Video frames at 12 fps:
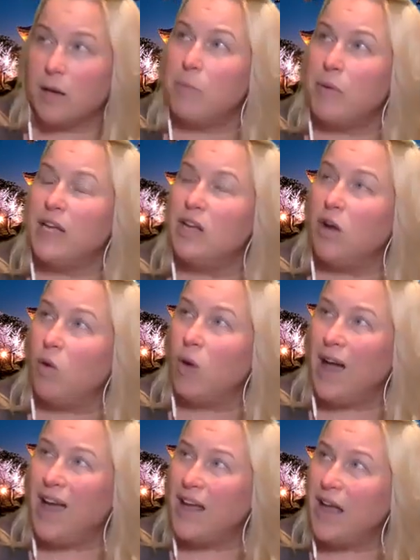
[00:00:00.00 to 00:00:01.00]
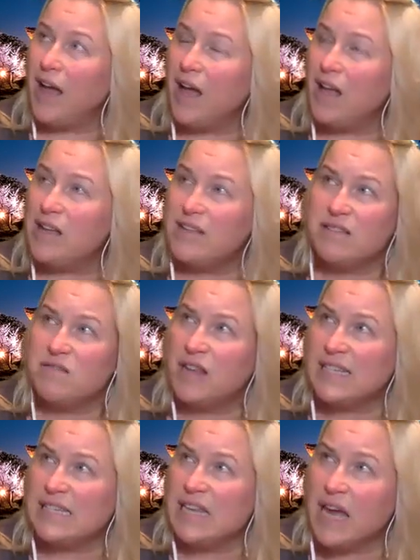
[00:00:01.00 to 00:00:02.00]
But
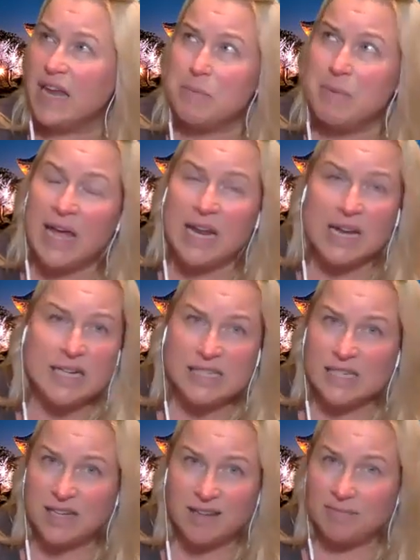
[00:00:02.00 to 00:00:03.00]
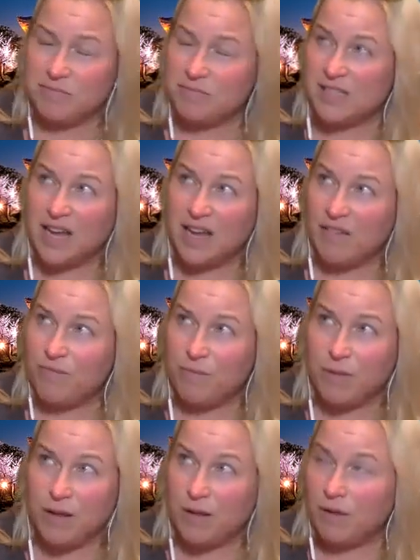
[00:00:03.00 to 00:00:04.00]
it's not a bad idea to have
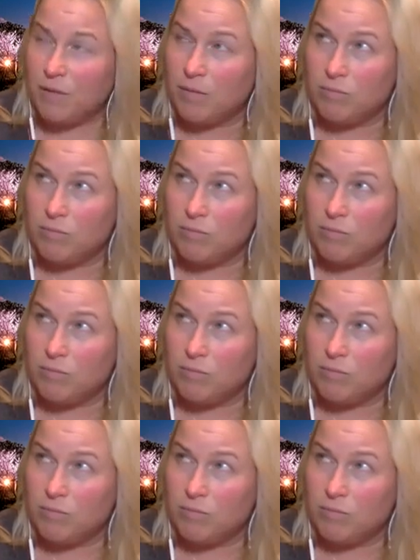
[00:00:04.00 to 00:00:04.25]
a